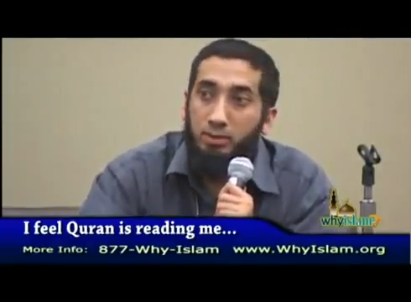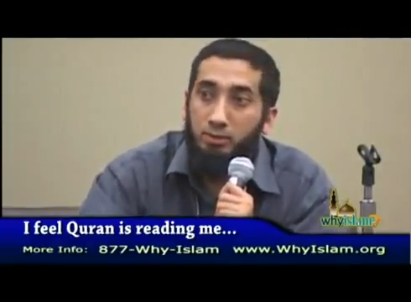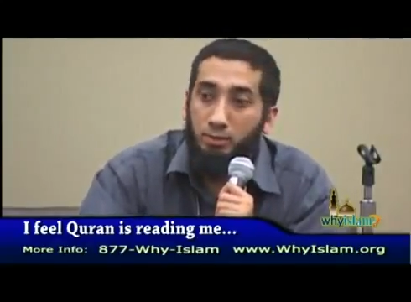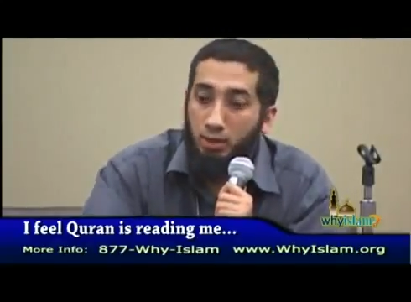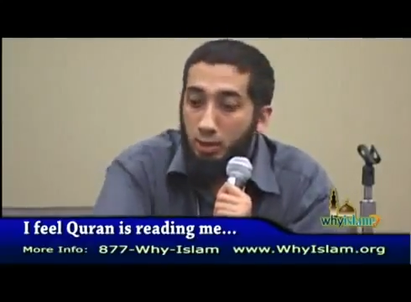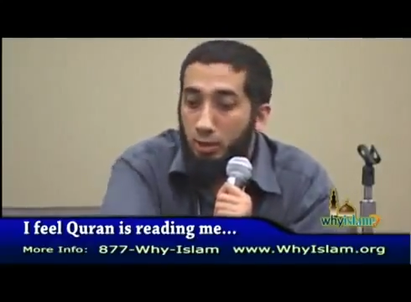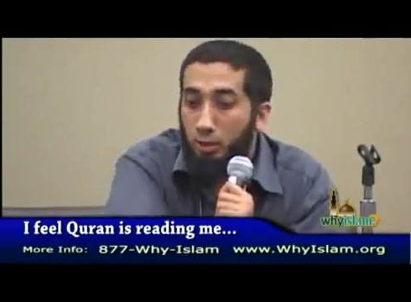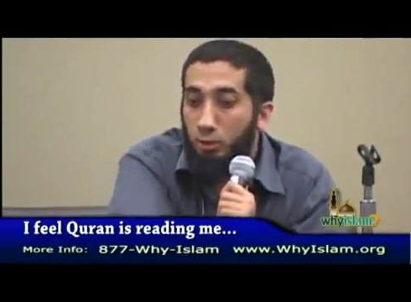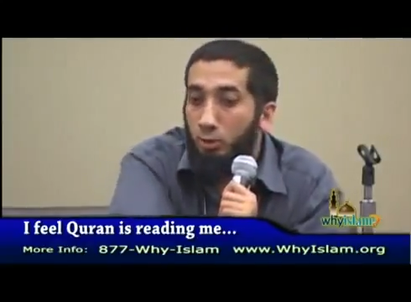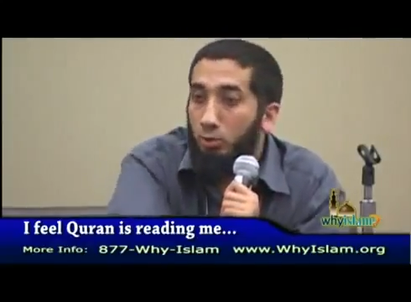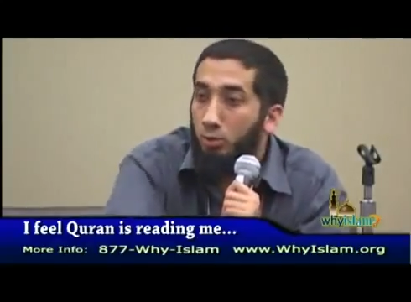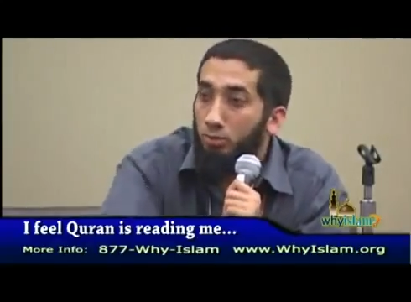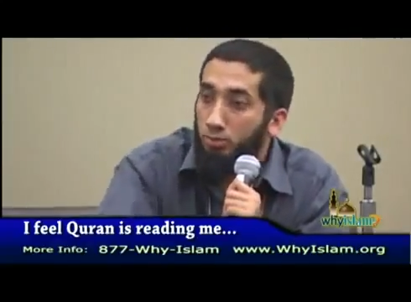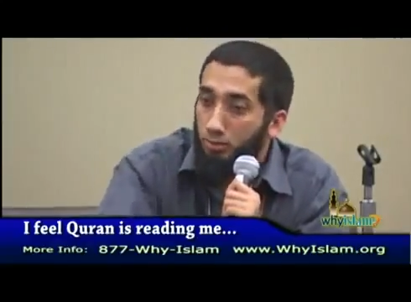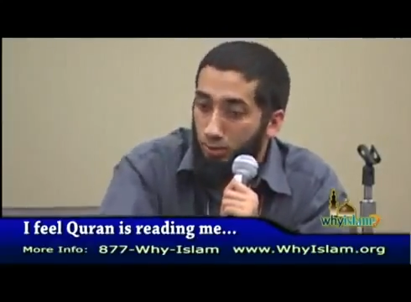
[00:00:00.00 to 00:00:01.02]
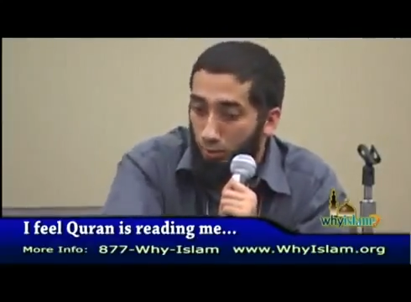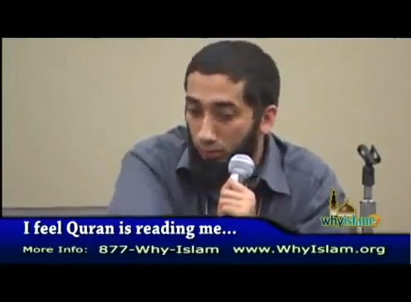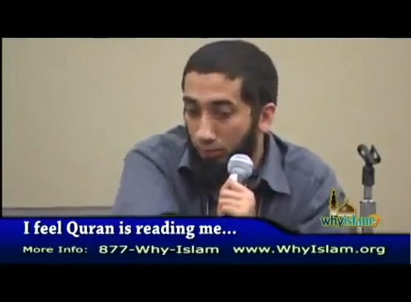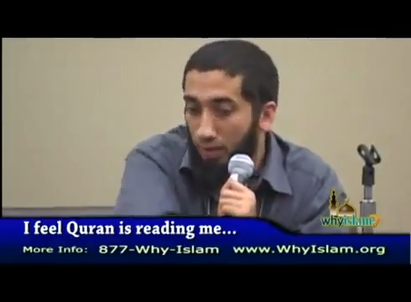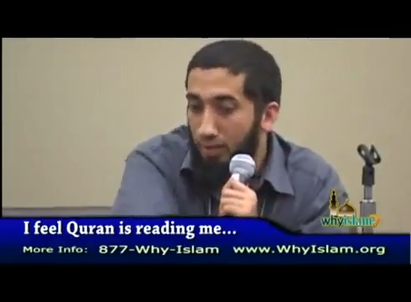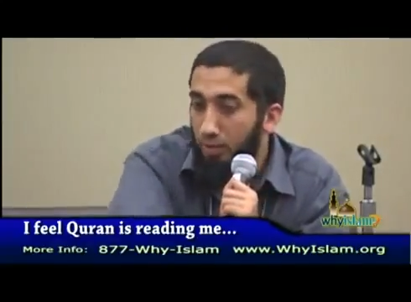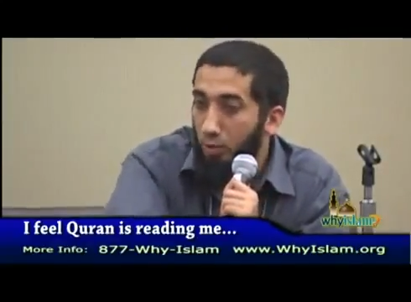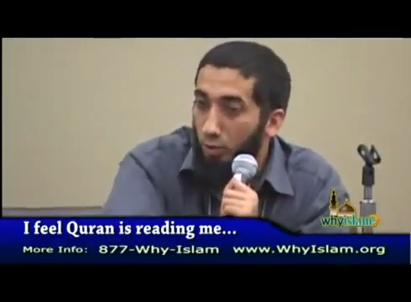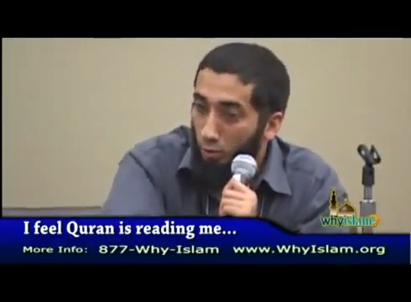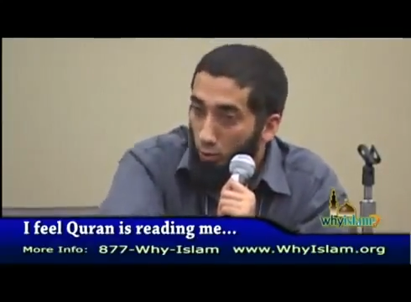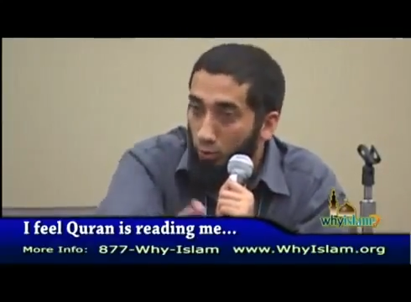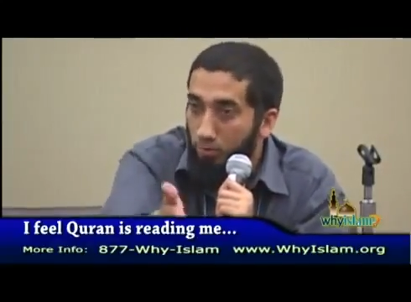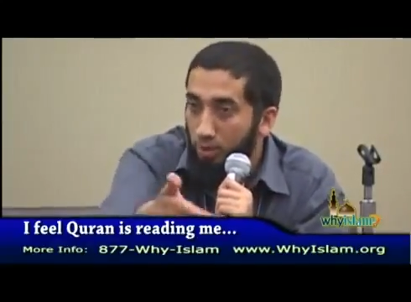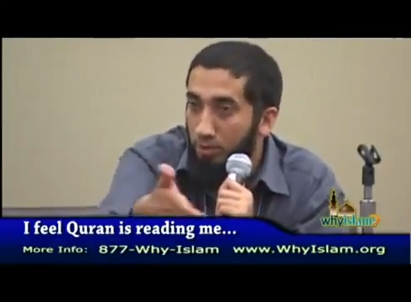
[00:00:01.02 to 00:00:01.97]
Fihi dhikrukum. You'll find your
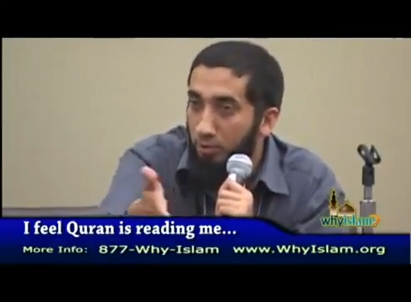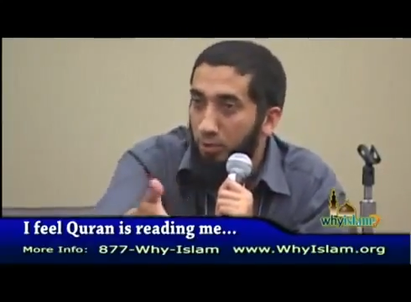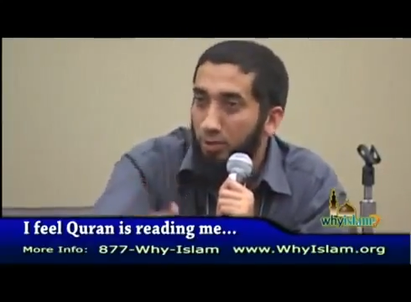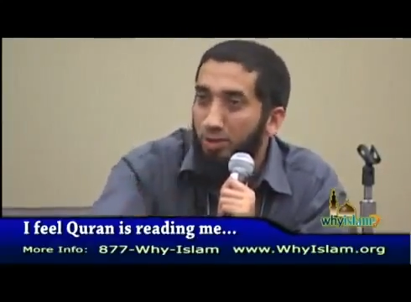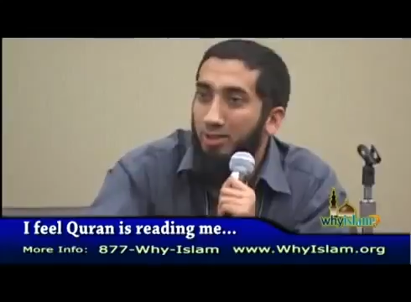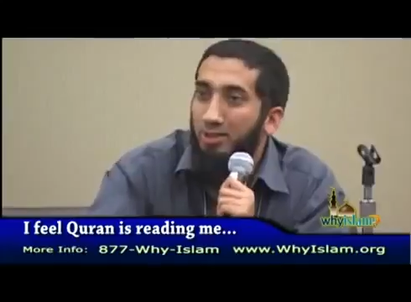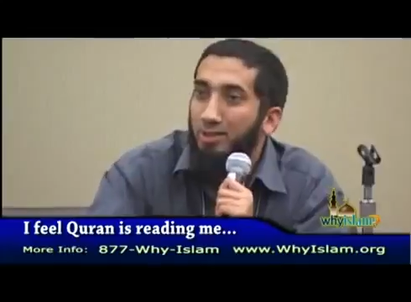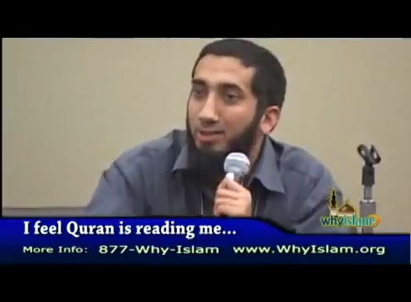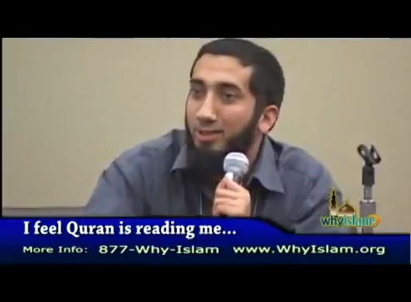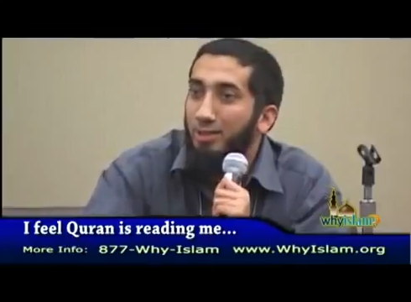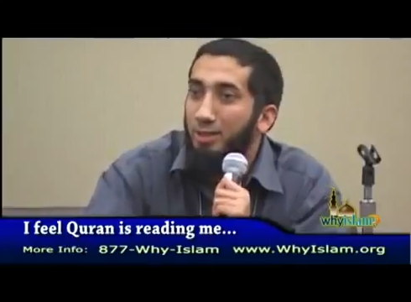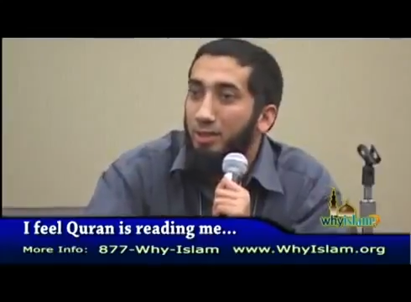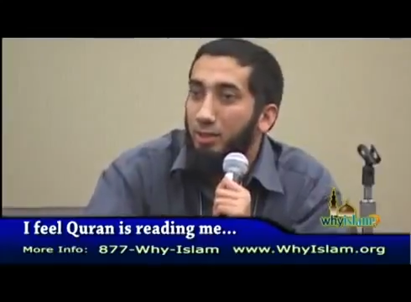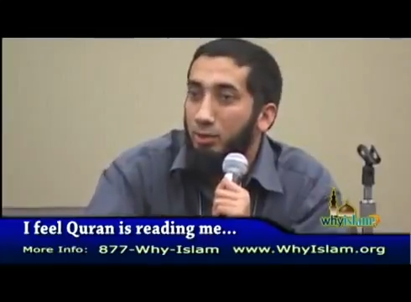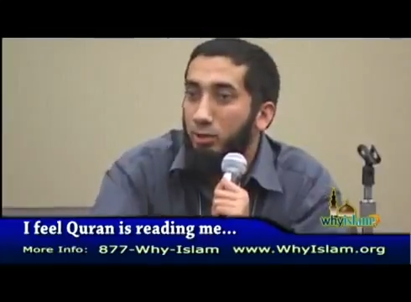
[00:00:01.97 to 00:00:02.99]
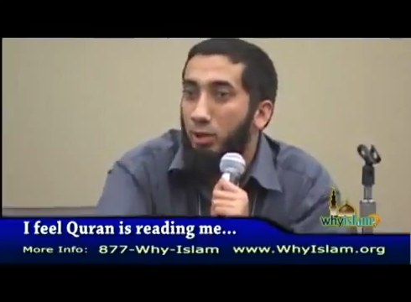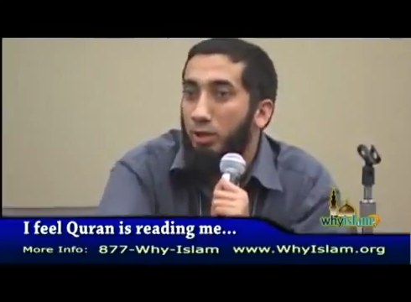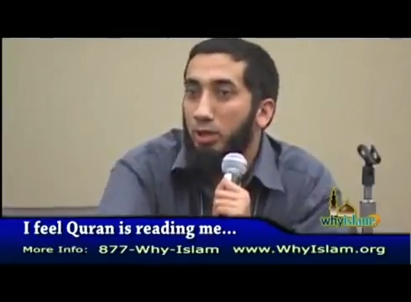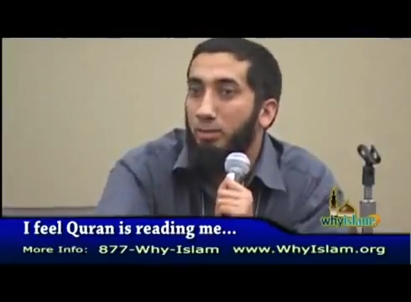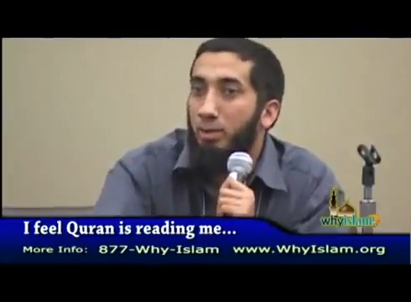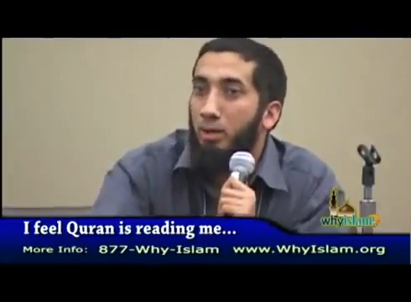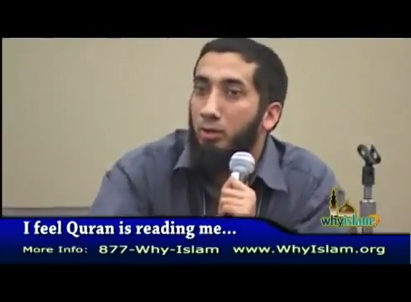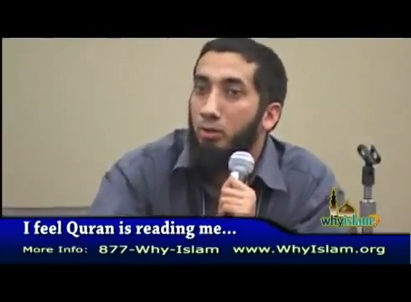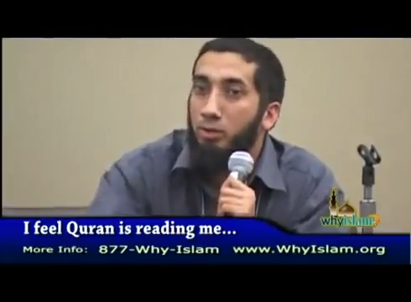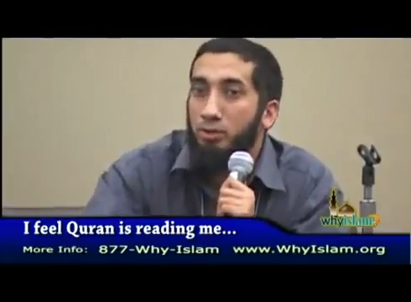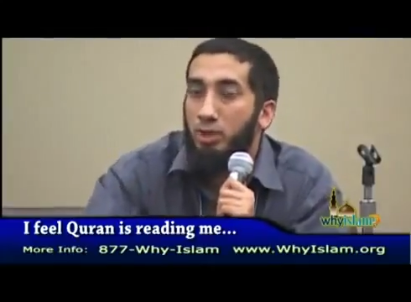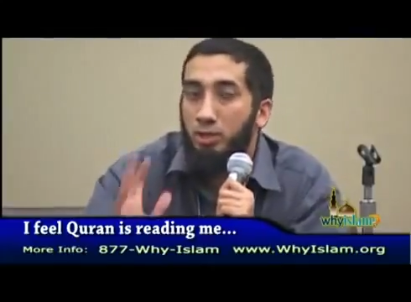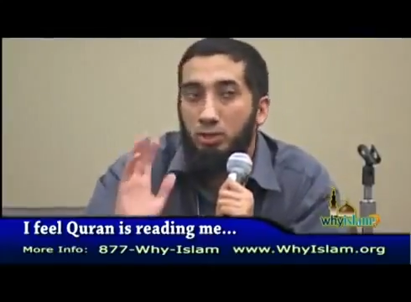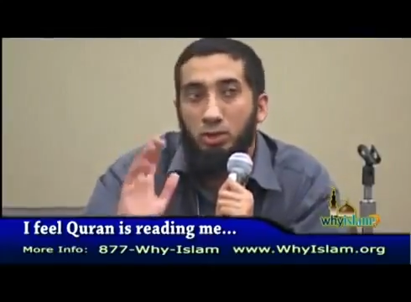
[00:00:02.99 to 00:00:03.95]
own mention in it. It's talking about you,
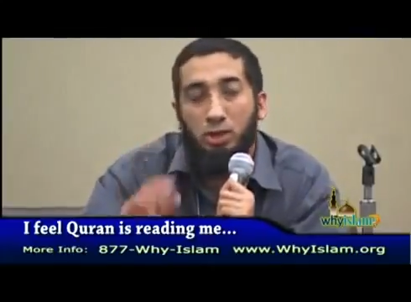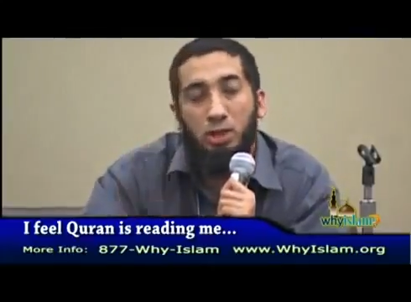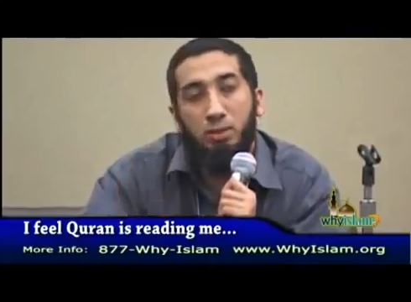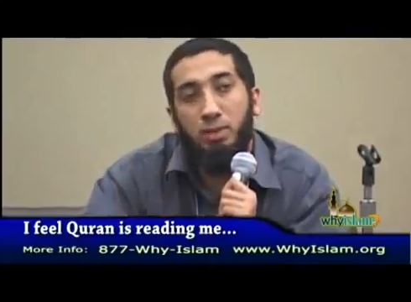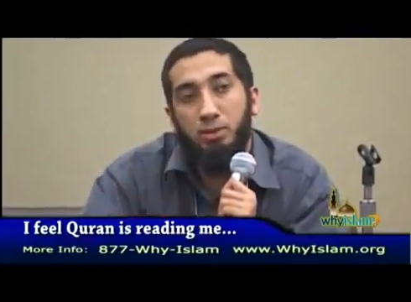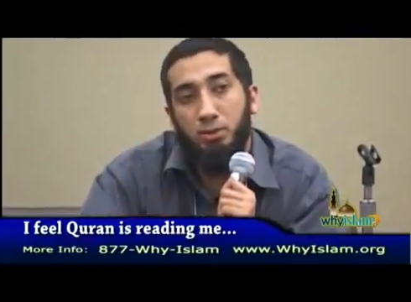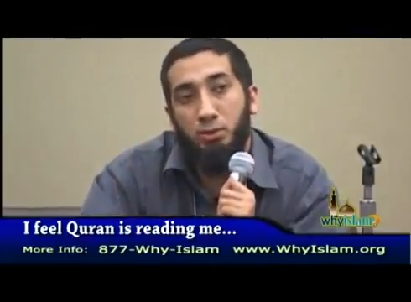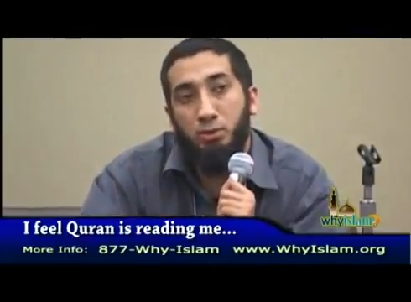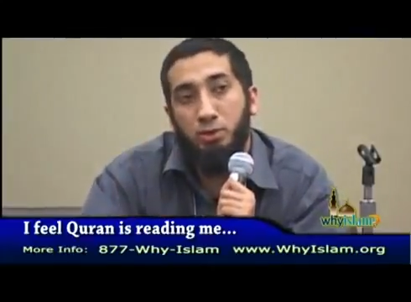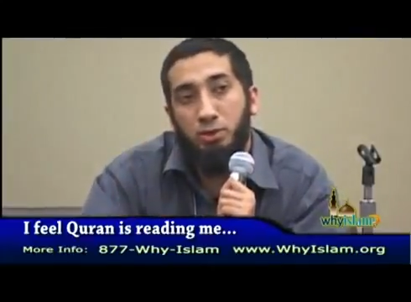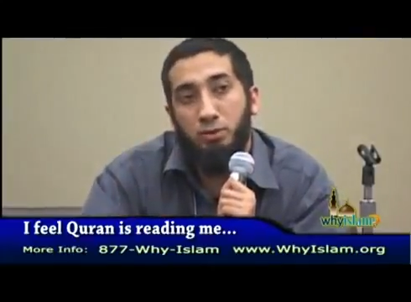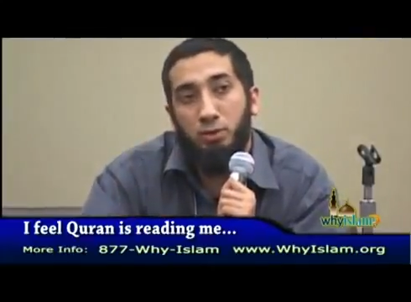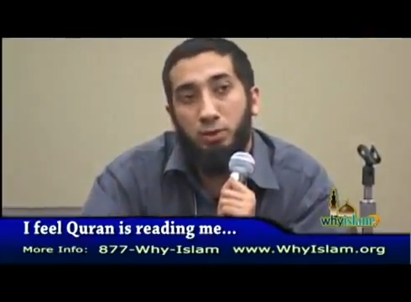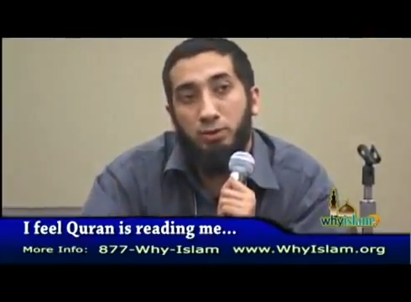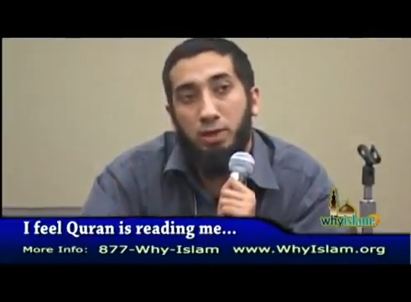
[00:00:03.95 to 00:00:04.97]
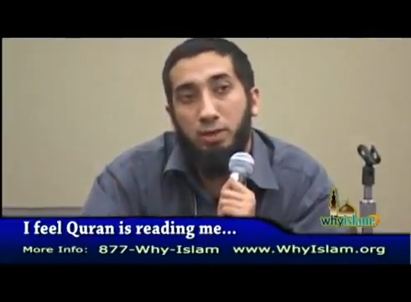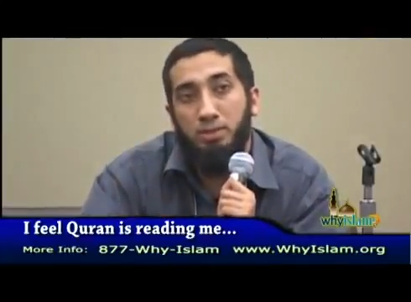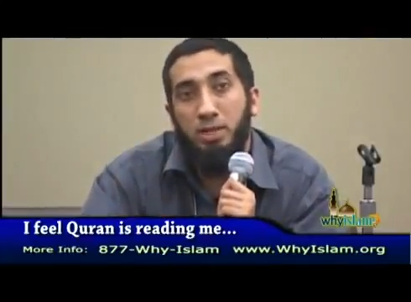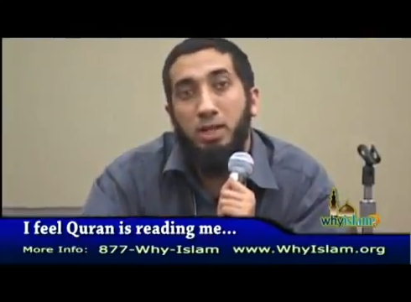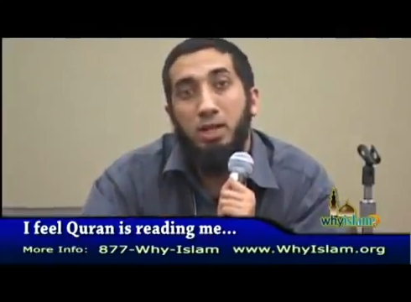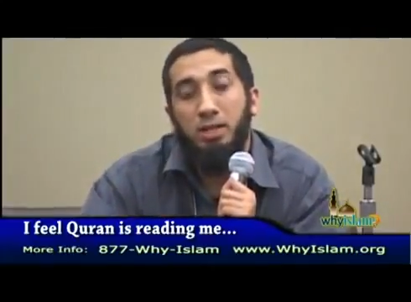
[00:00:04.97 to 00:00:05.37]
it's not talking about stories of old times.